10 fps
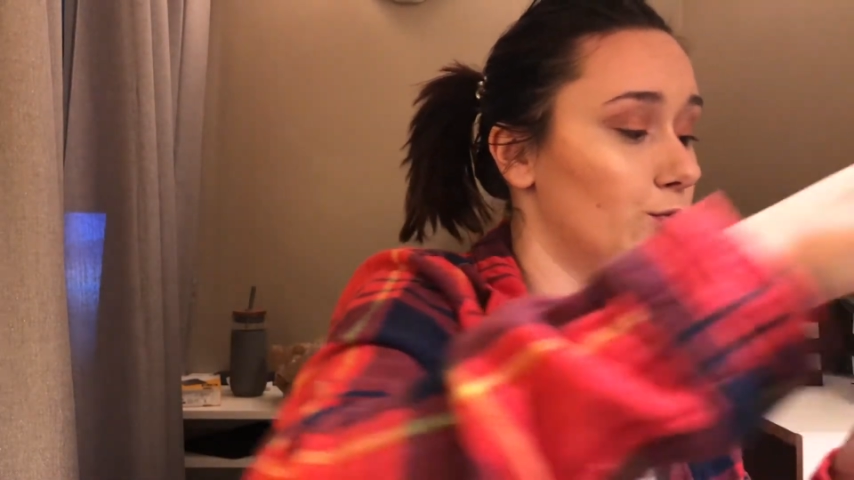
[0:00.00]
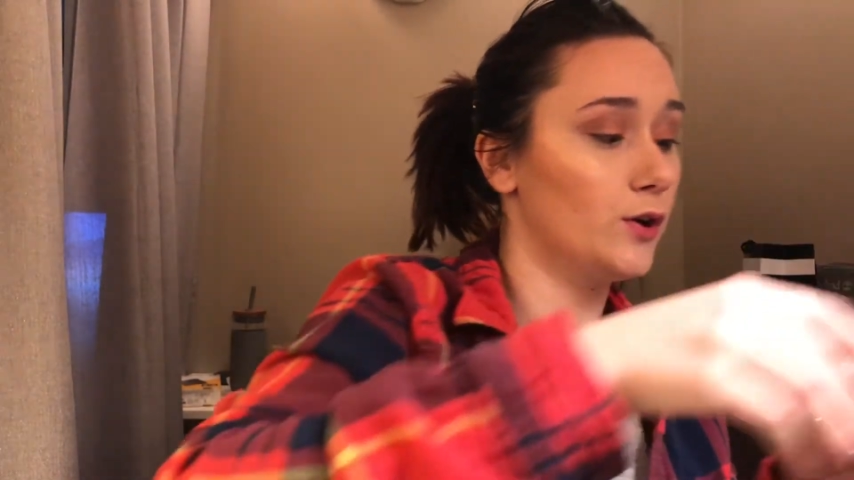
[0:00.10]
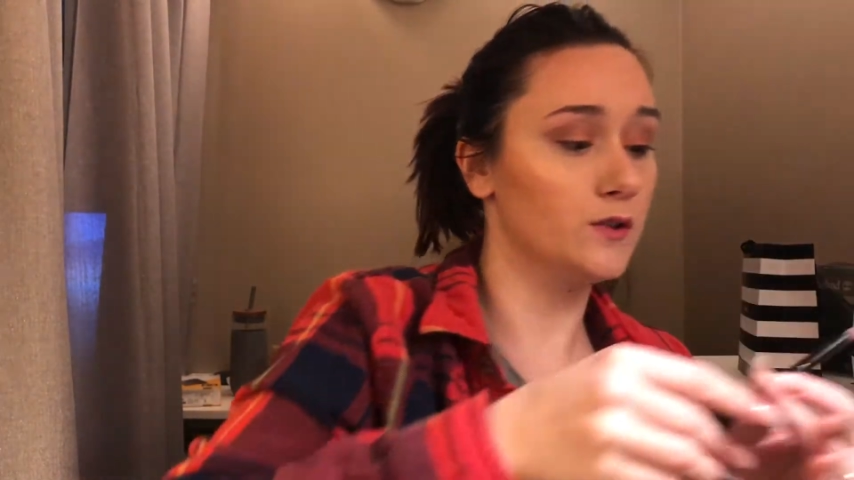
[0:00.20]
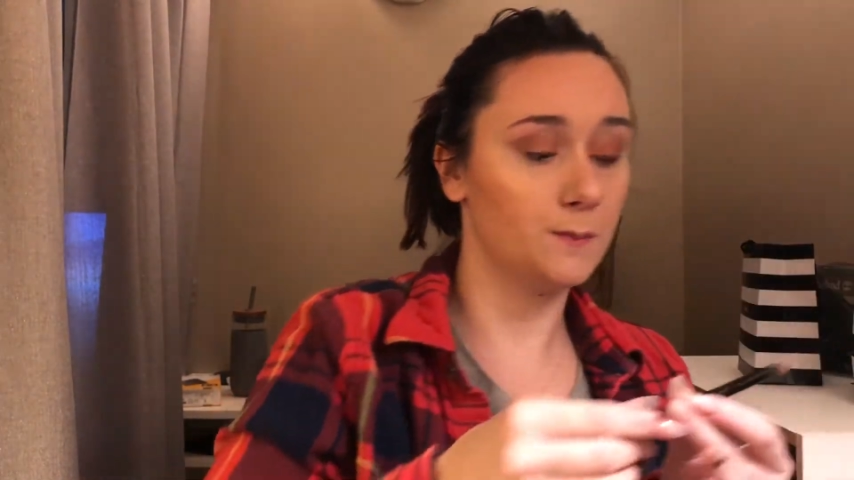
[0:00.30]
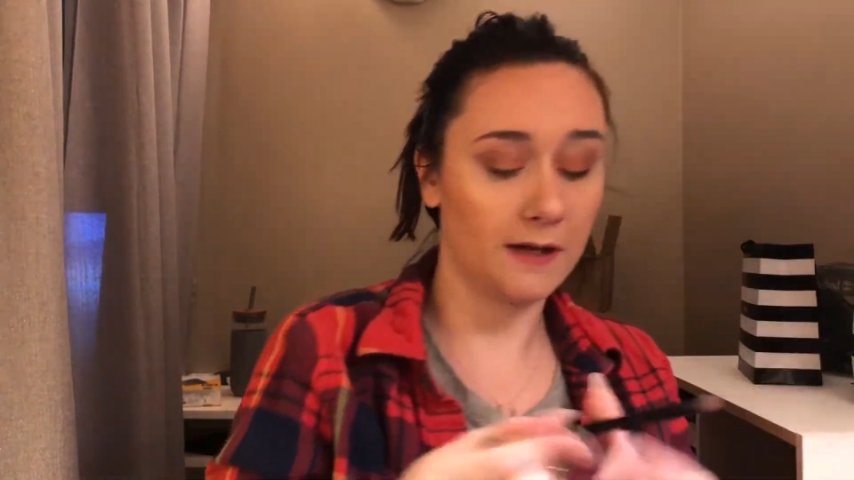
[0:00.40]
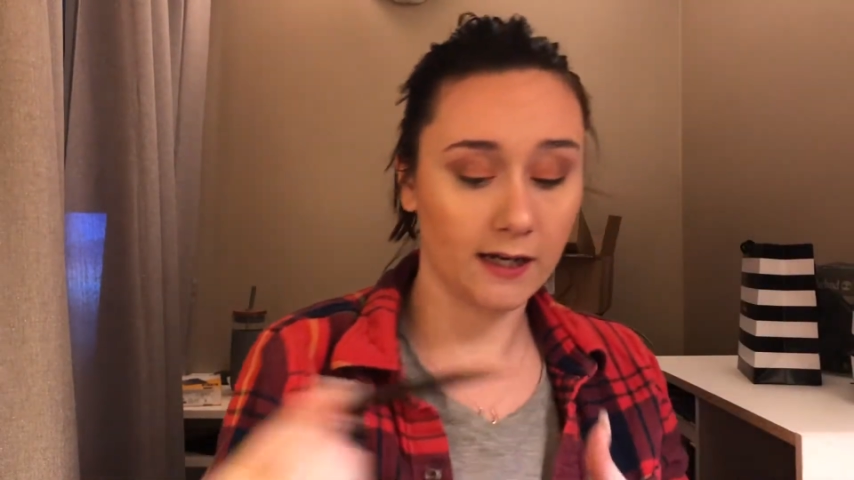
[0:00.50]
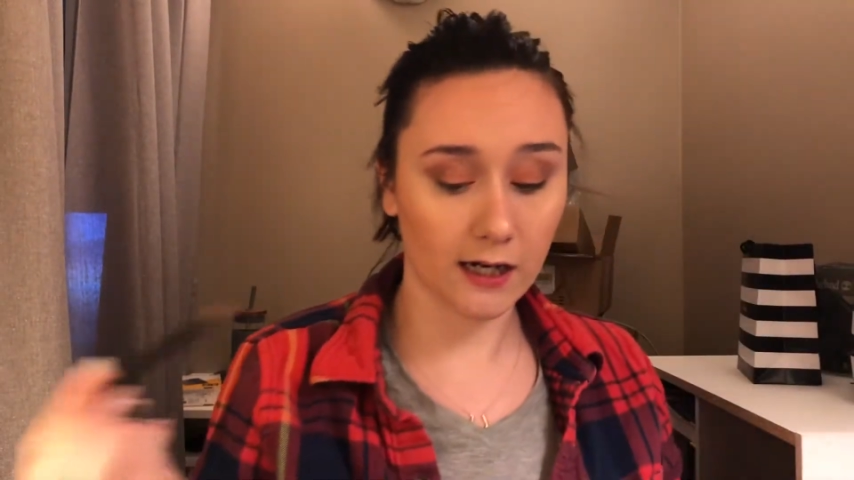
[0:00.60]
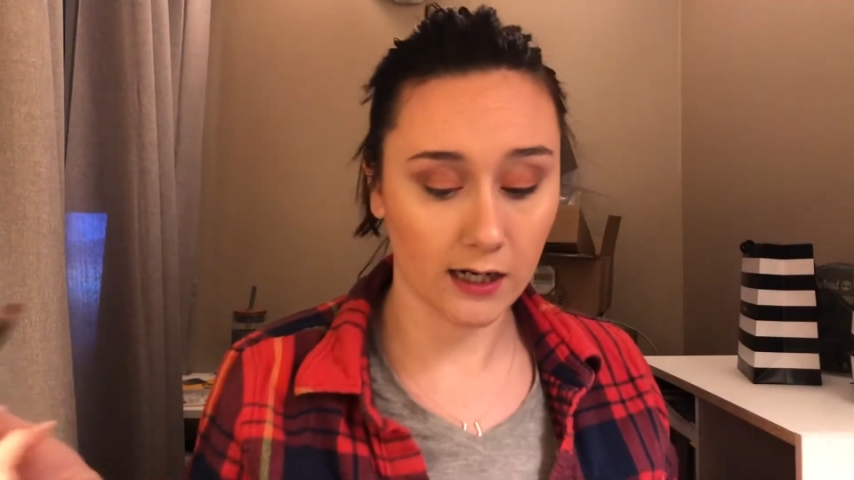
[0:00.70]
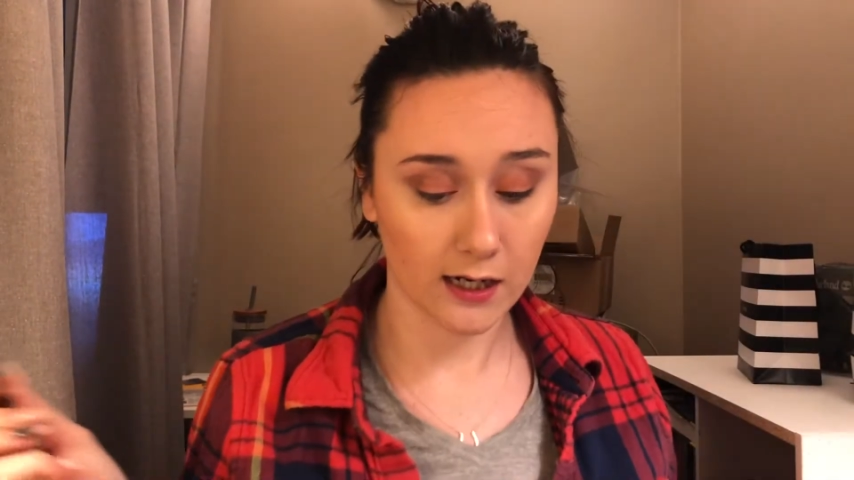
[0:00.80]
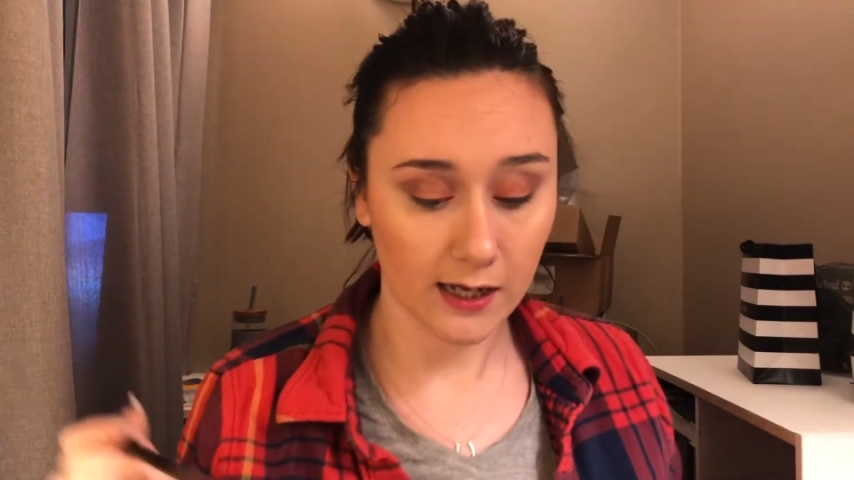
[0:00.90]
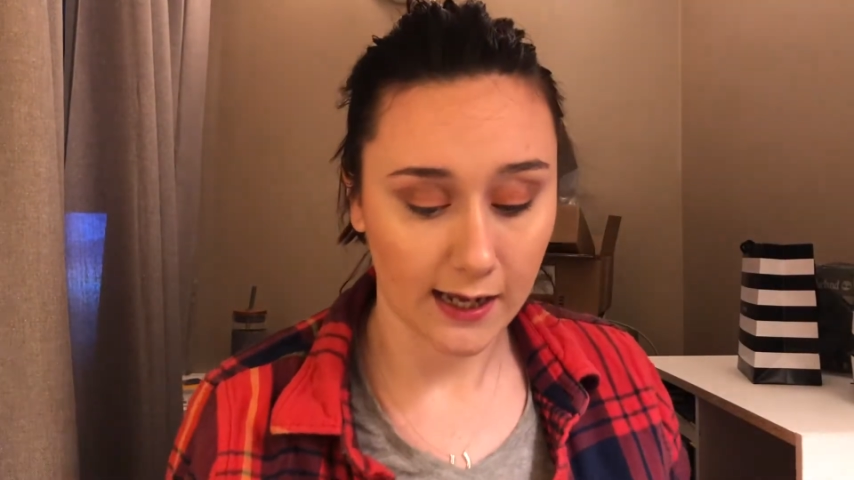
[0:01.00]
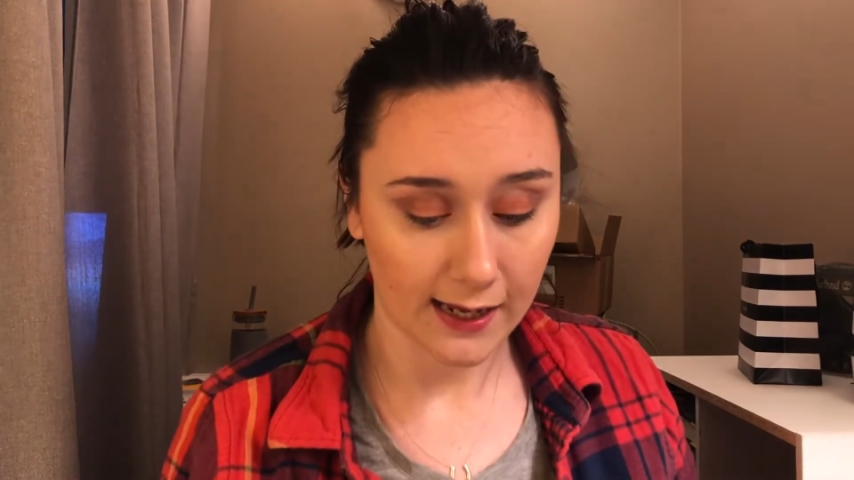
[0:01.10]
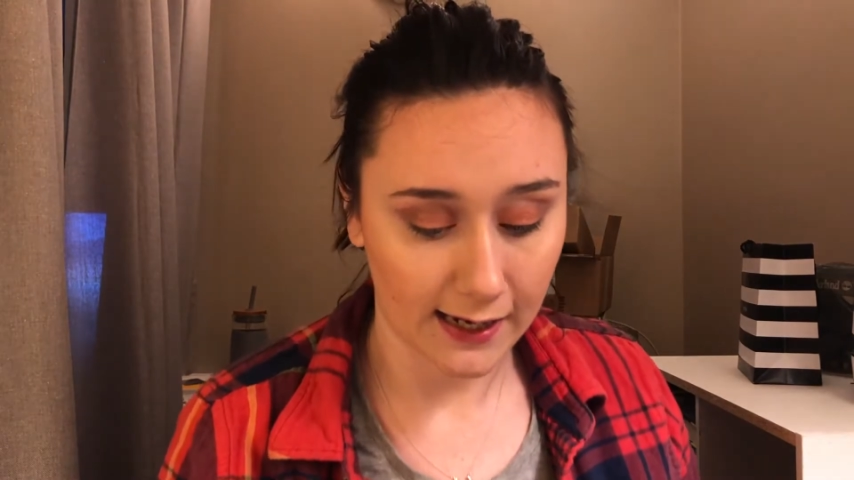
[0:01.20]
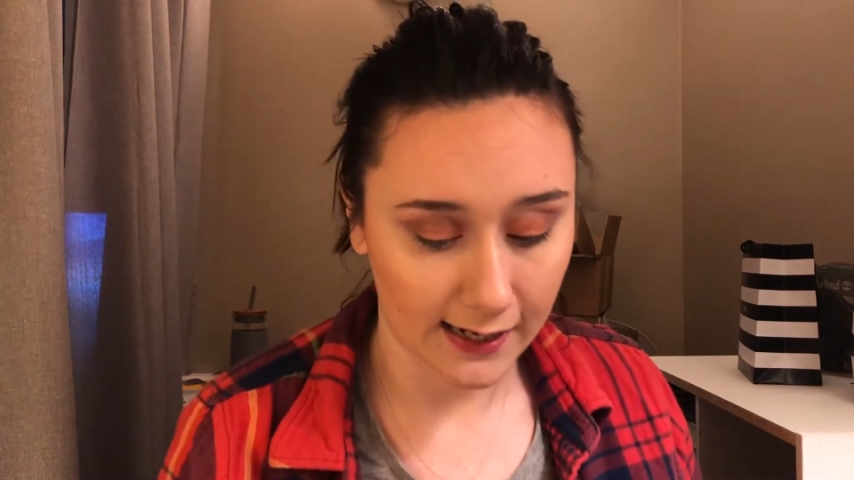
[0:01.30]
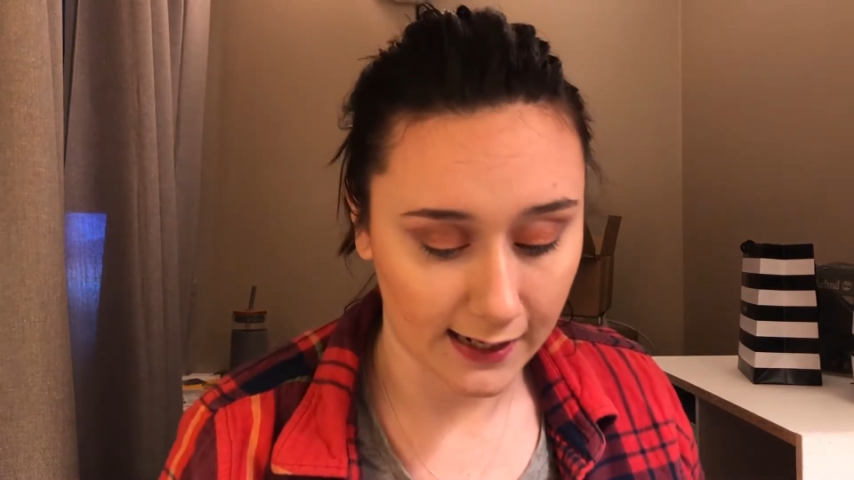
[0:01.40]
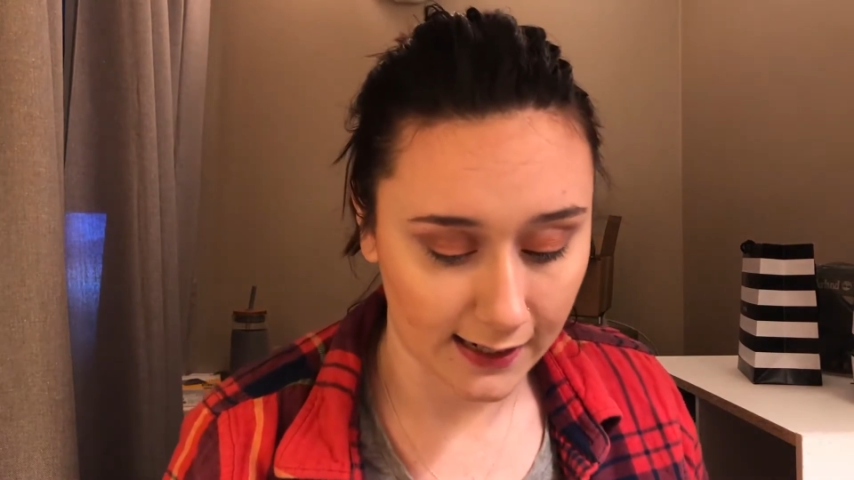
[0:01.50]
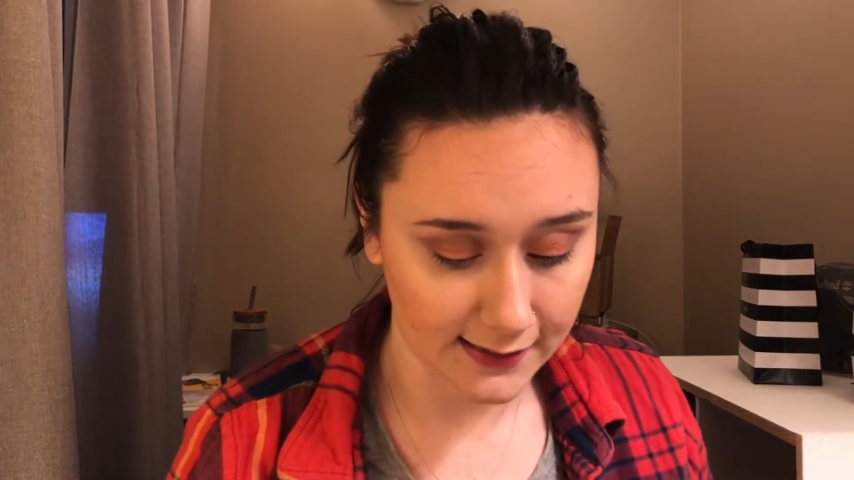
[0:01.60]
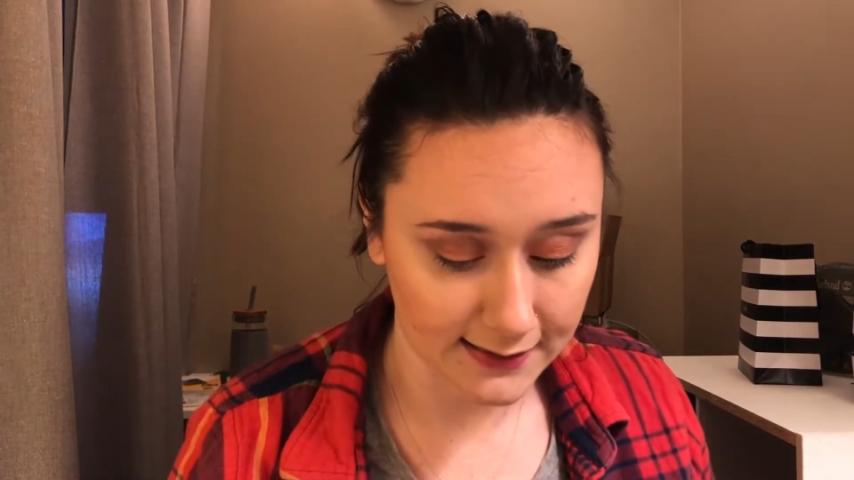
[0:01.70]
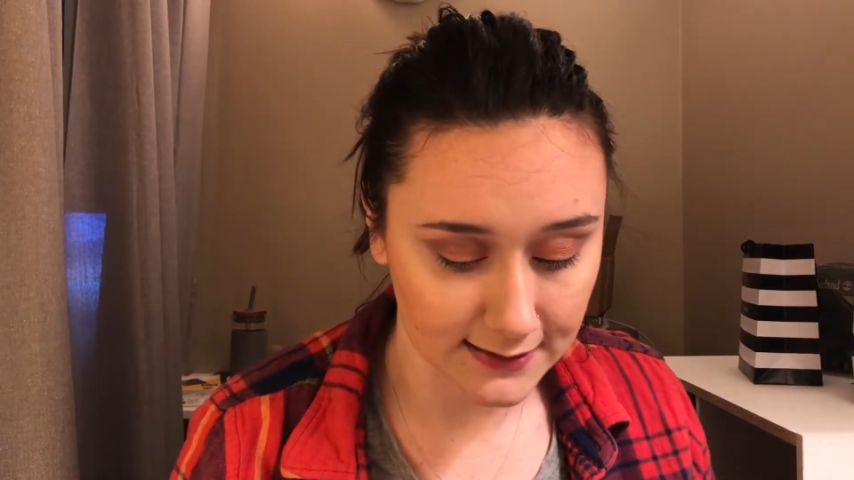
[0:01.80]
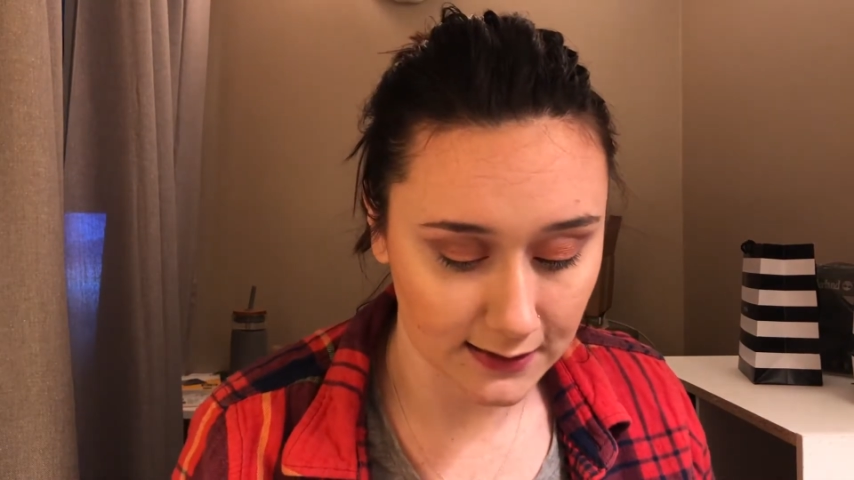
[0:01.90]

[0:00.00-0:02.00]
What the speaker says: rose pink and